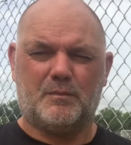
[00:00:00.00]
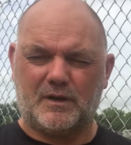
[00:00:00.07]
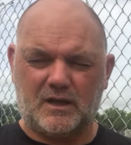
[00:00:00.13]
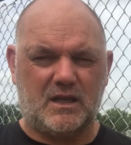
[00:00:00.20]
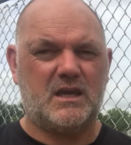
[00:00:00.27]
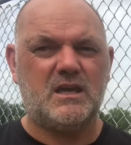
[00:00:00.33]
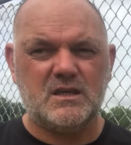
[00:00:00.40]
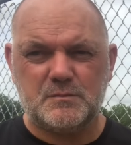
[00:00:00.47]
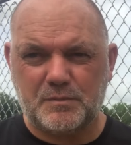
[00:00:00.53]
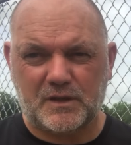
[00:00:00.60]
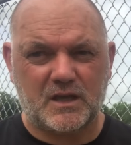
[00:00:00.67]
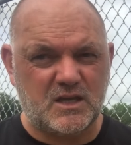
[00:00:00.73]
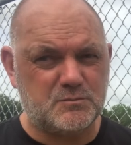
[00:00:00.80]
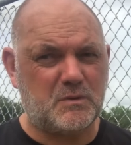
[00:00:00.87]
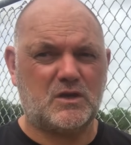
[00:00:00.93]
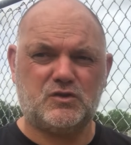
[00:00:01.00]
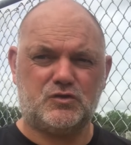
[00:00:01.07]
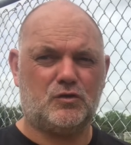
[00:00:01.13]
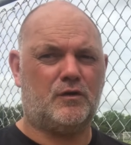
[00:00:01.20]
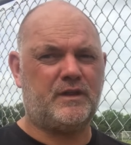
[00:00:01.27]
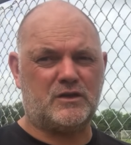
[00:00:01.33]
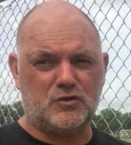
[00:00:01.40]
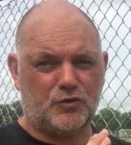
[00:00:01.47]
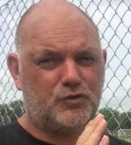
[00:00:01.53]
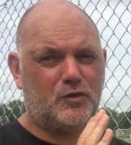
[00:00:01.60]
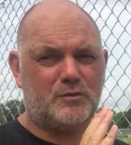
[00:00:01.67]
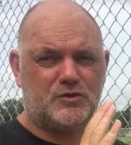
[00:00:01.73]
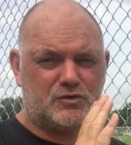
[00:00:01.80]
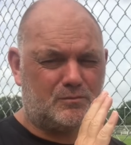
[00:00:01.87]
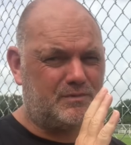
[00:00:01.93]
please make sure that you're
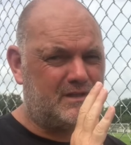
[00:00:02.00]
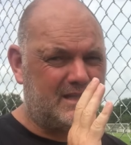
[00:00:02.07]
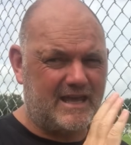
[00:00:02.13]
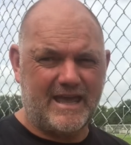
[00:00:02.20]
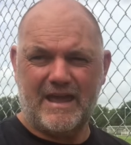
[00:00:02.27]
doing something